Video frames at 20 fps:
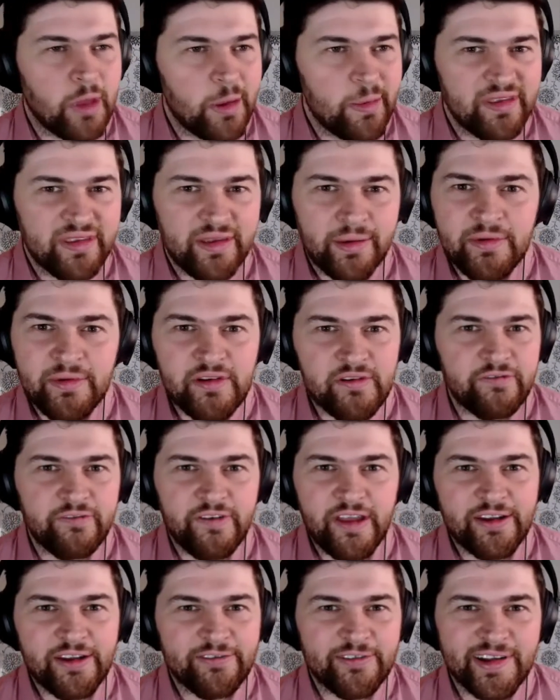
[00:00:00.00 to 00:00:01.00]
maybe some of your
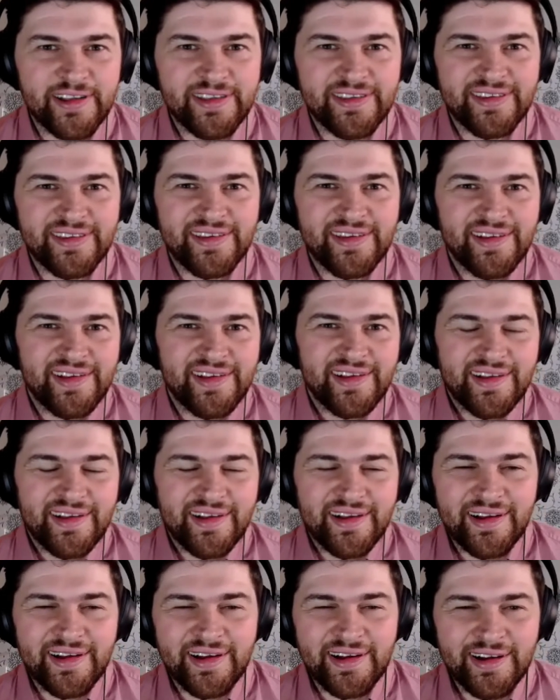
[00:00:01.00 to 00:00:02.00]
favorite
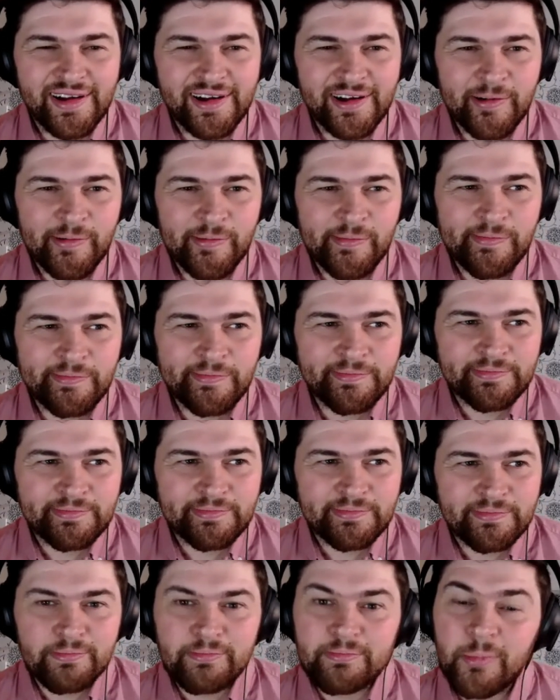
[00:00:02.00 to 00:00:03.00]
um,
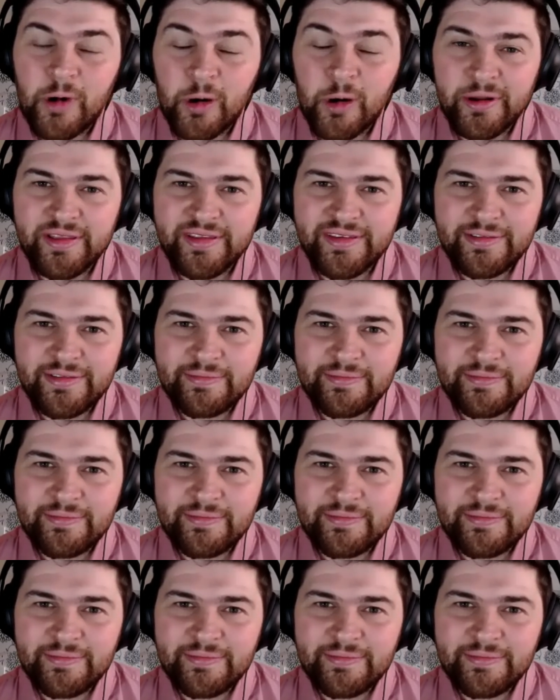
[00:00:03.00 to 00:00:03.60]
moments?